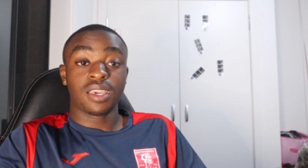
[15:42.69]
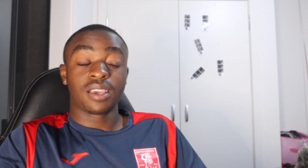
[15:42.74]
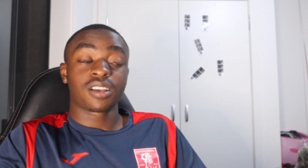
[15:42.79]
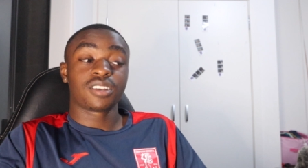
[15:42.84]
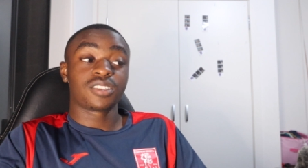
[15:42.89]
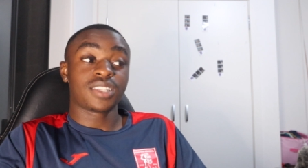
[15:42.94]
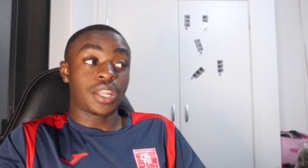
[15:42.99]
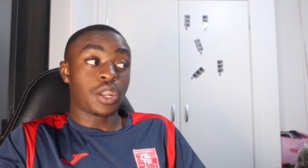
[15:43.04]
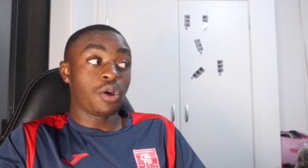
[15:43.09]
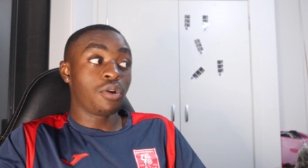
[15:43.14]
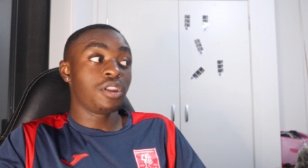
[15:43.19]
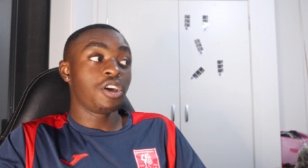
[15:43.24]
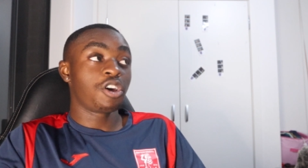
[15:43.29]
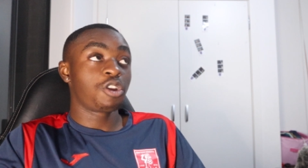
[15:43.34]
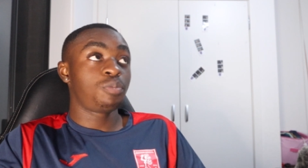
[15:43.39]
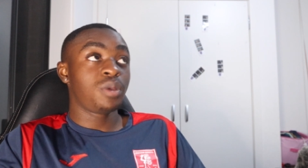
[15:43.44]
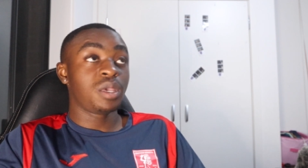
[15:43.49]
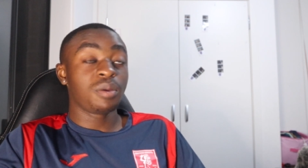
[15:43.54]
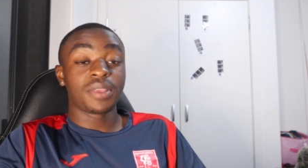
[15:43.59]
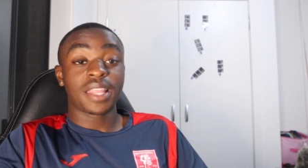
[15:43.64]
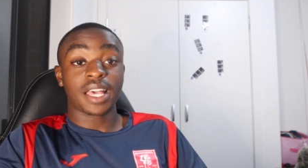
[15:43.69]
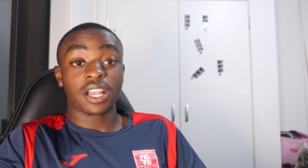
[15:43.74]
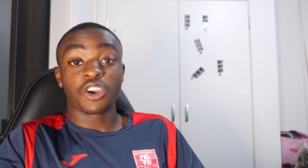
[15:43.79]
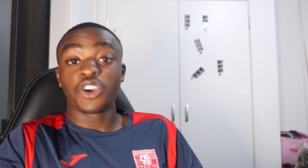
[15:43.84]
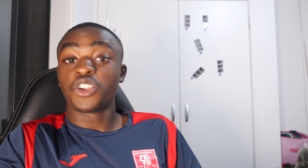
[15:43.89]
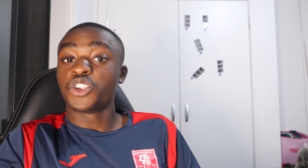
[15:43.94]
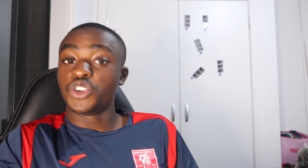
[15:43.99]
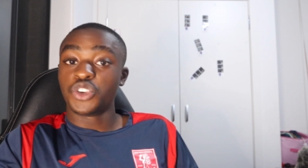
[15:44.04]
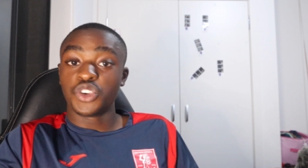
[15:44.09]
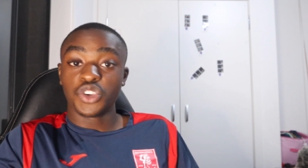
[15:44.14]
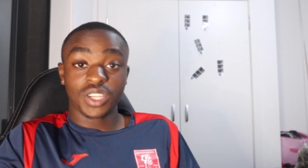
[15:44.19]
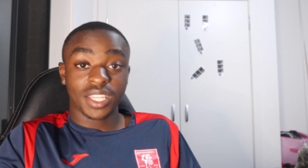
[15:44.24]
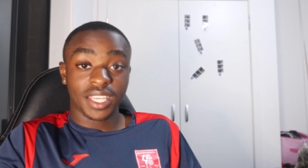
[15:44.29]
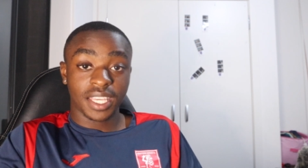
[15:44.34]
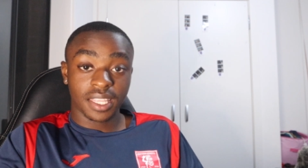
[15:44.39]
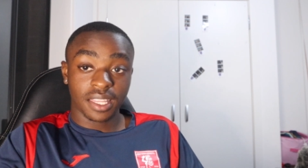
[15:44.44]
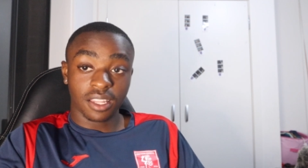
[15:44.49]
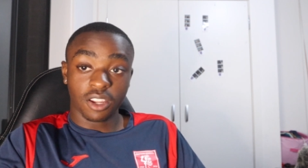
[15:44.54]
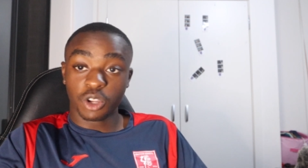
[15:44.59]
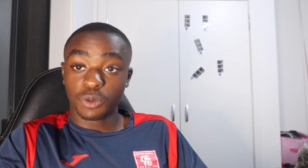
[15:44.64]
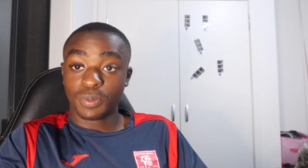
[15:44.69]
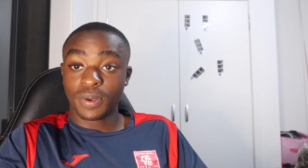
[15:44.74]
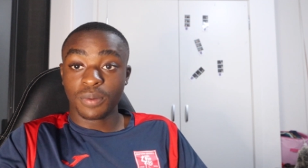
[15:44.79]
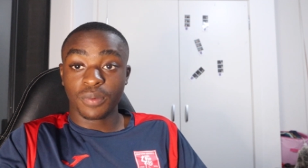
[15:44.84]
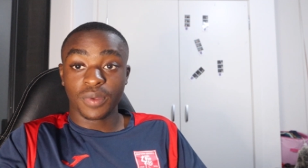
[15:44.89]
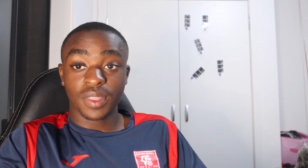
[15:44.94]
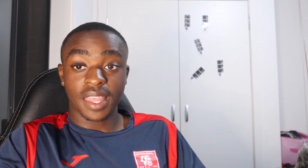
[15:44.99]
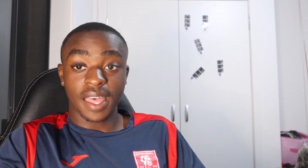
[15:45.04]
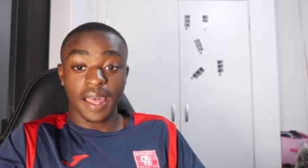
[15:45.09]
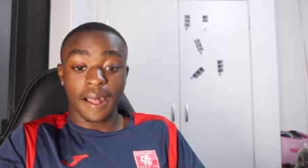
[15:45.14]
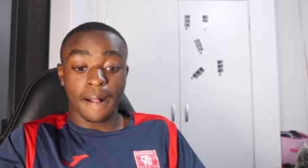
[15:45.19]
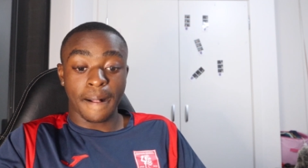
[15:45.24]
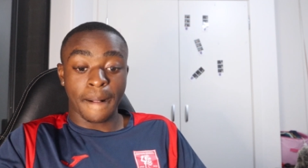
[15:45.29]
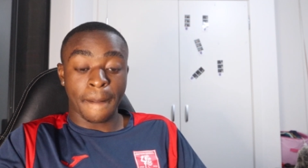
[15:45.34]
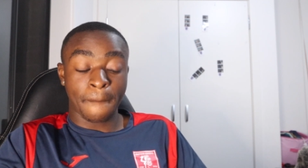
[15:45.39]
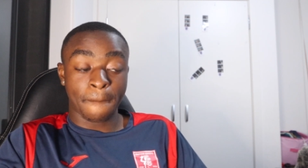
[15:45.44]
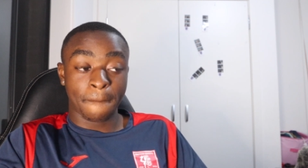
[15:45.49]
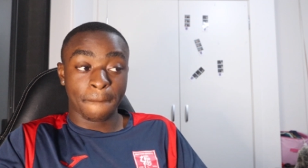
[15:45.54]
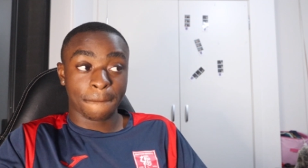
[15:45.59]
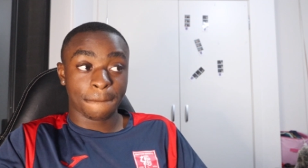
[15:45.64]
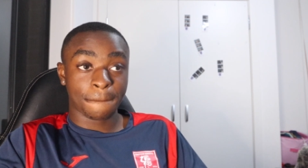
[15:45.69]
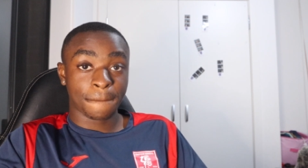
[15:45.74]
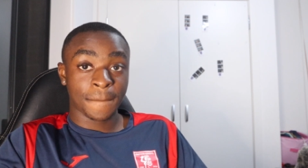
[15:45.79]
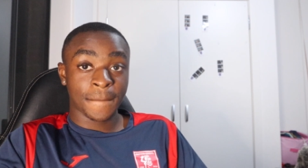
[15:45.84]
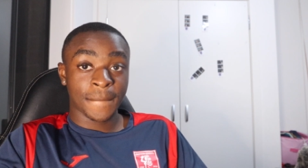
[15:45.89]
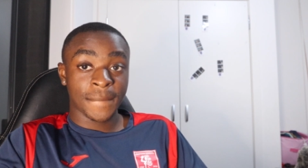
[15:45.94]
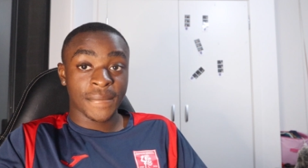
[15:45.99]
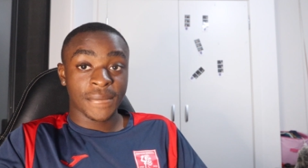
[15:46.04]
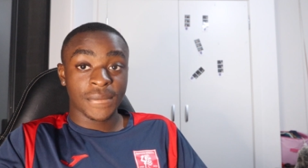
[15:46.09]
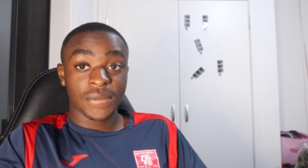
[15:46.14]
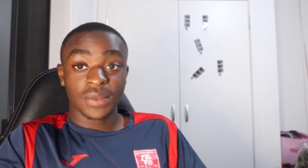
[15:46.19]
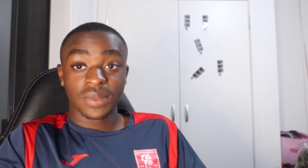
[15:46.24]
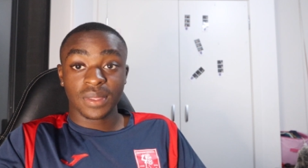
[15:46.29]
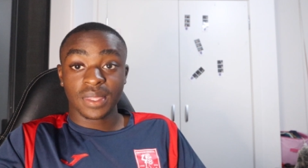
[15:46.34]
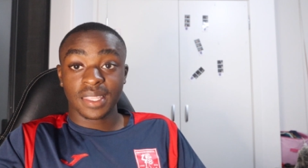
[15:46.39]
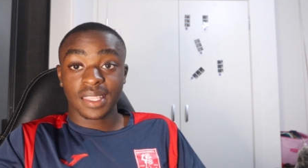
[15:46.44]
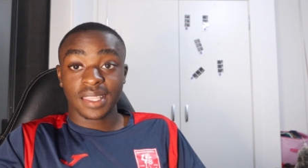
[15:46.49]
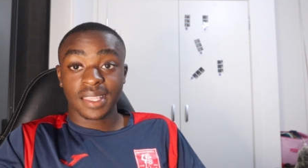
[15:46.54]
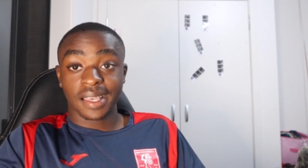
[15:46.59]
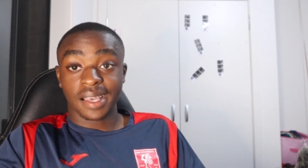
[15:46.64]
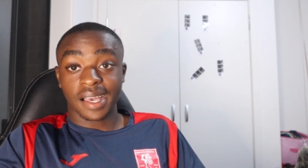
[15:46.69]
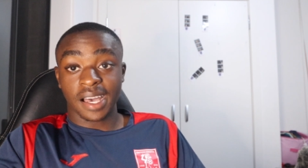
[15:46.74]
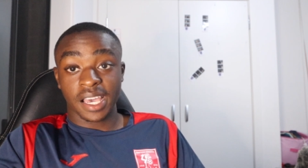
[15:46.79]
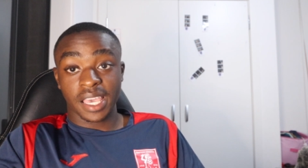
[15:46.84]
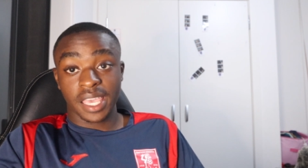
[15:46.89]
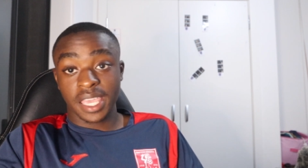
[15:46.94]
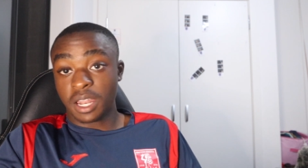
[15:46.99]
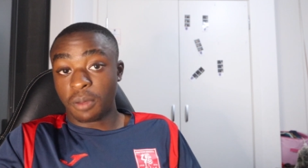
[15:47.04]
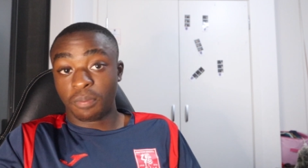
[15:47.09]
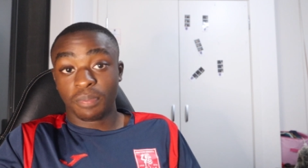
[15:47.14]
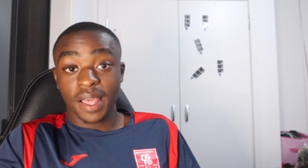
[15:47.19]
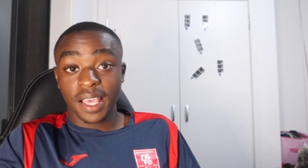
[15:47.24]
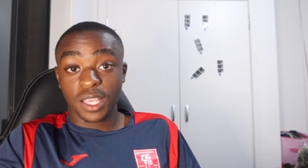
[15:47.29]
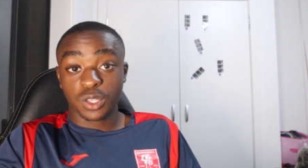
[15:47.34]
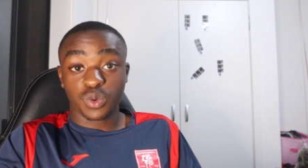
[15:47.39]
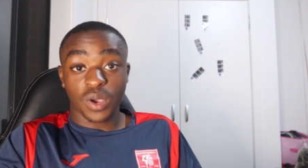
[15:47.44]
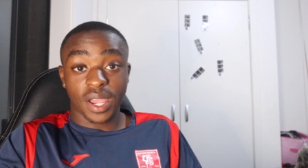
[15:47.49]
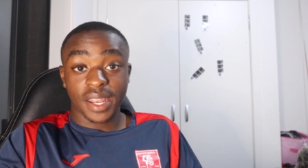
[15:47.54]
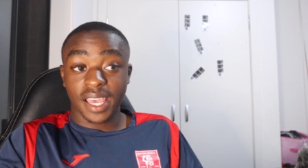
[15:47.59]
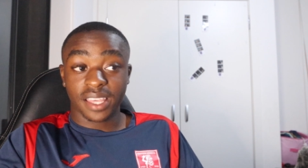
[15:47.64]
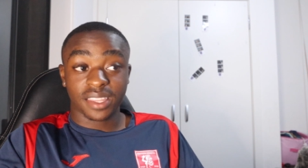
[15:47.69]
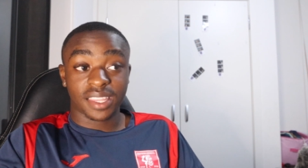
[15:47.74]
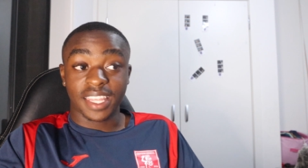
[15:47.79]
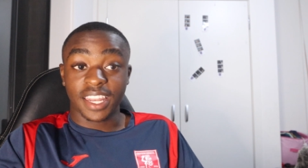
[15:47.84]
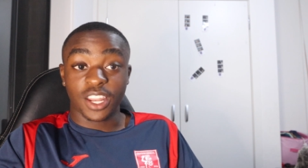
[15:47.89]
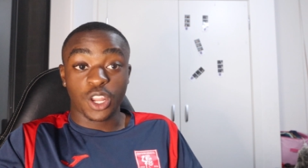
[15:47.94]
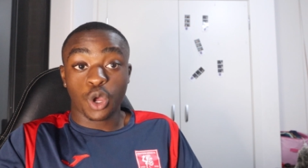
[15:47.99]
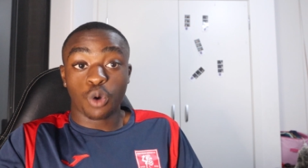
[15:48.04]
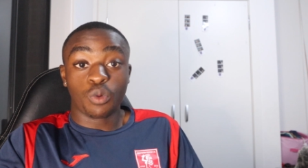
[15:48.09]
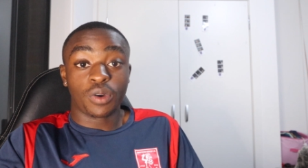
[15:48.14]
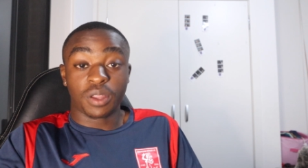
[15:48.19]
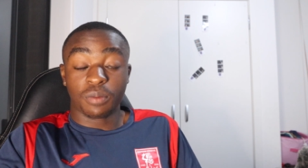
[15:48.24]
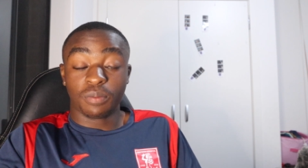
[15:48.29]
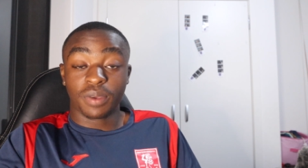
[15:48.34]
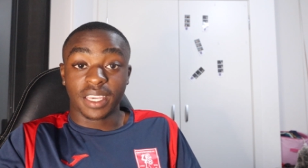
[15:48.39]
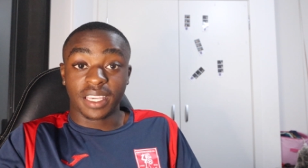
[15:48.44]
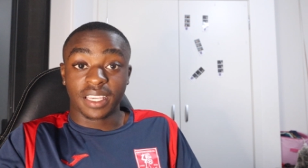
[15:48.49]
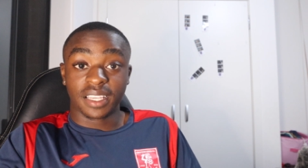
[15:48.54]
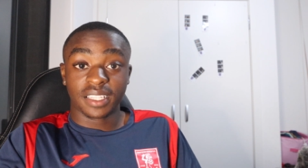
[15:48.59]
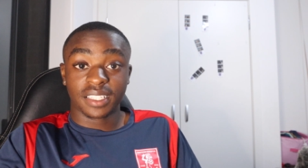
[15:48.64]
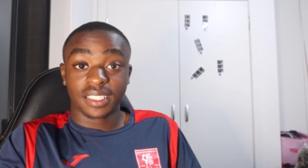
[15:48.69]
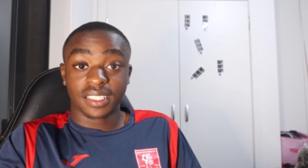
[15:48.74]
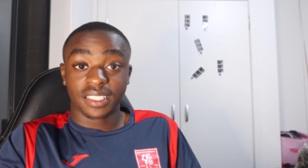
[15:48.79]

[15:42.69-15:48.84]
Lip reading: because I know a lot of people that go to uni, a lot of people that are in a place right now that they don't want to be.